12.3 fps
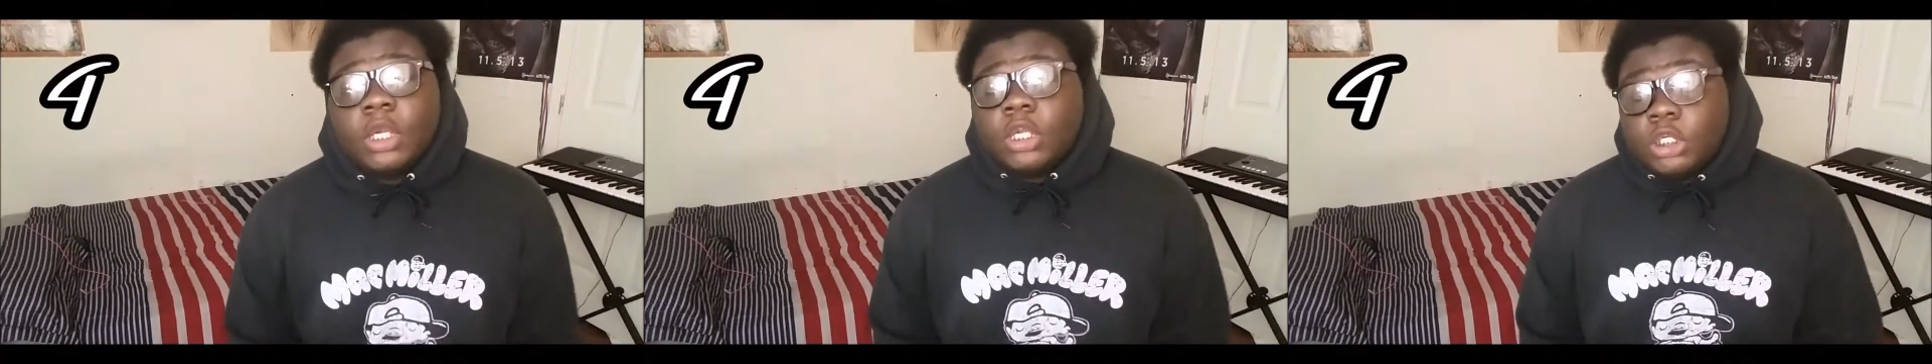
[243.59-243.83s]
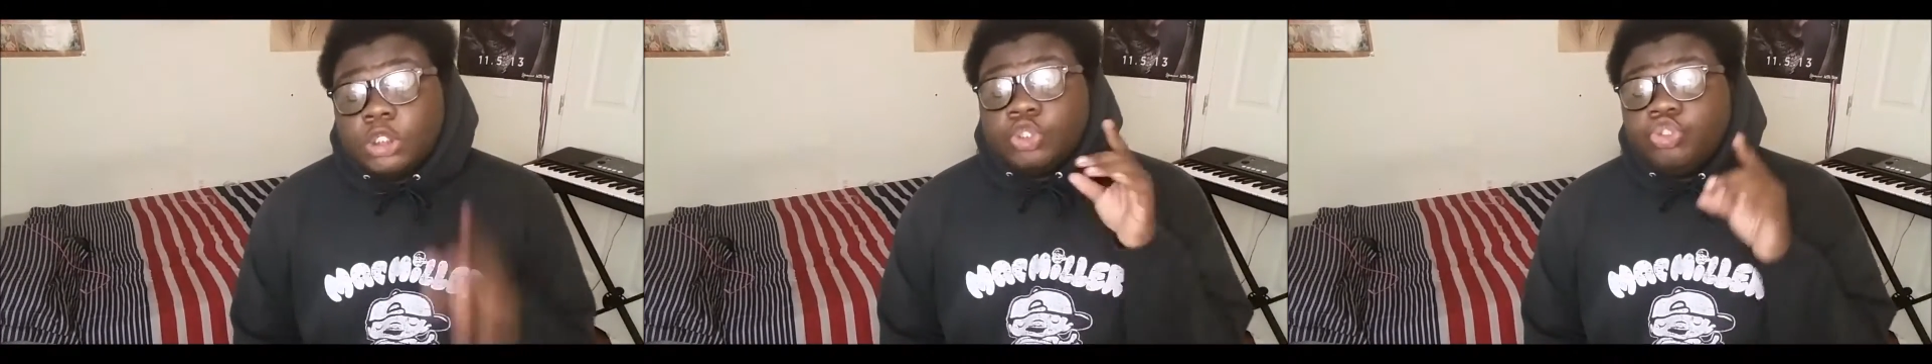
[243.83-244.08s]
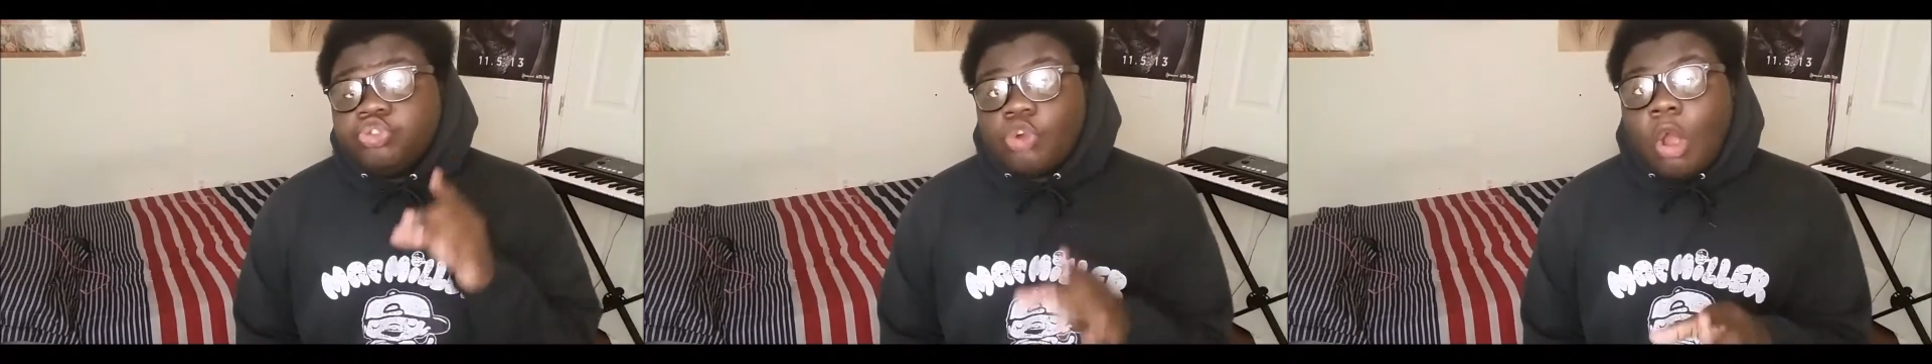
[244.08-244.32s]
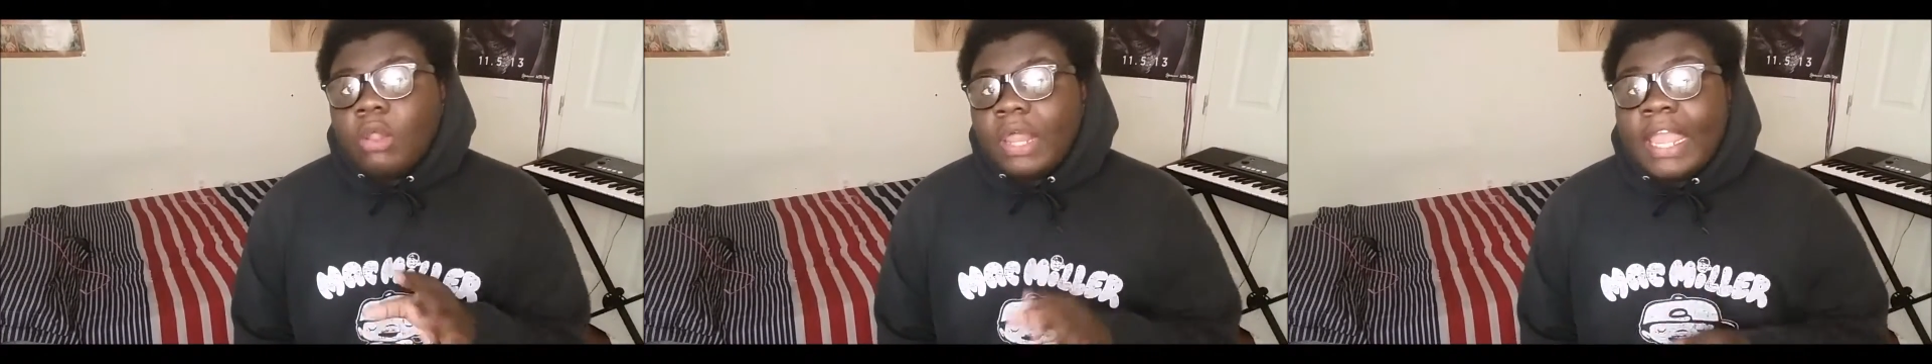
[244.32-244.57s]

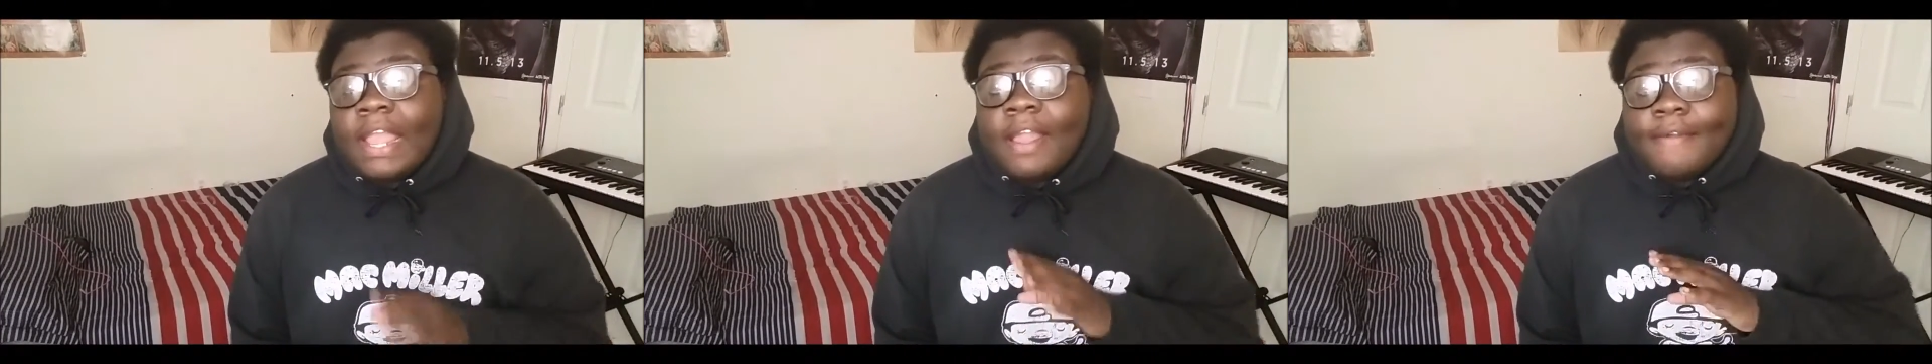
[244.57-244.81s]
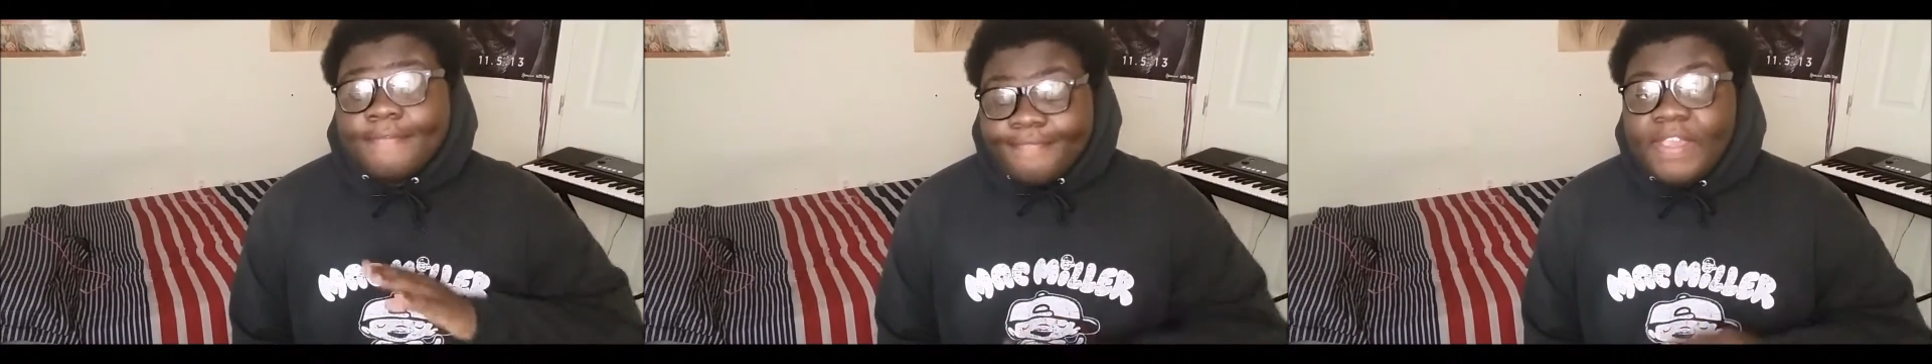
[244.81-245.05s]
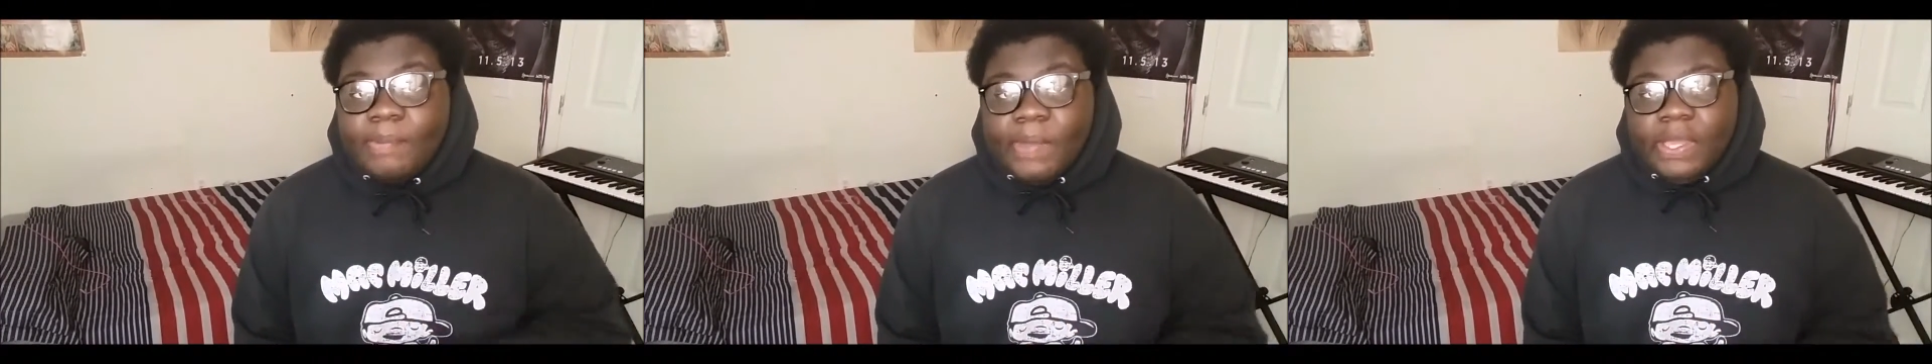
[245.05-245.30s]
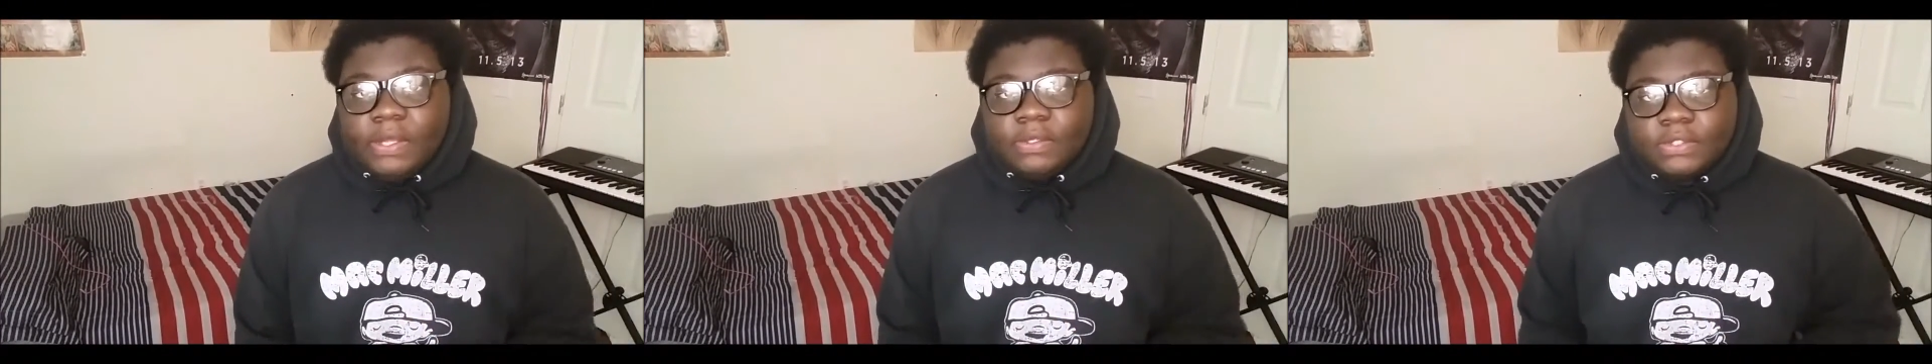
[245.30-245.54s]
controlling
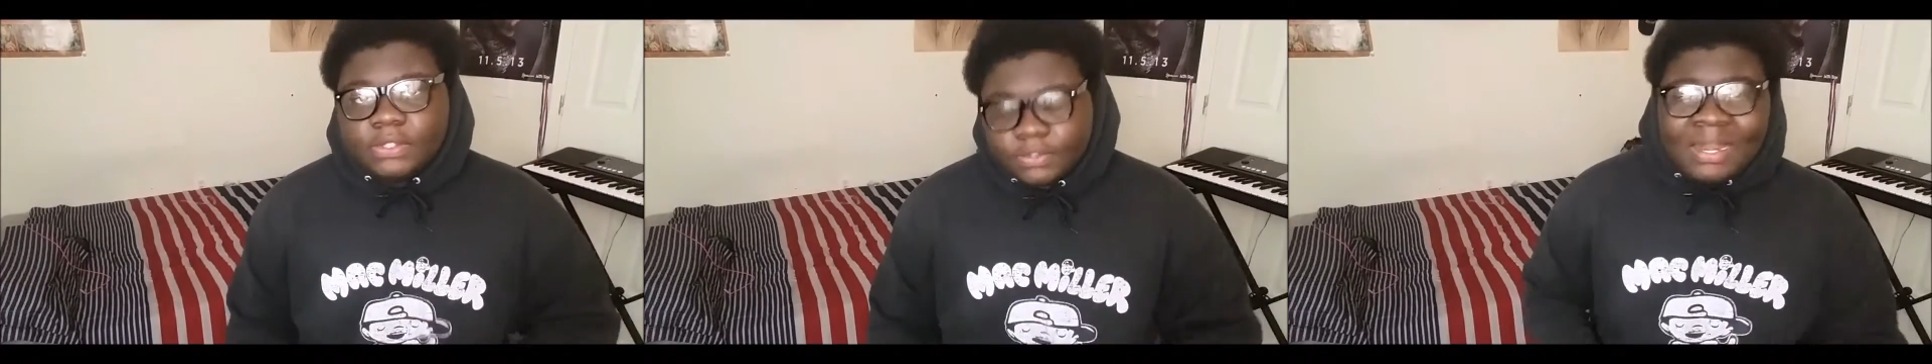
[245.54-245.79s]
females.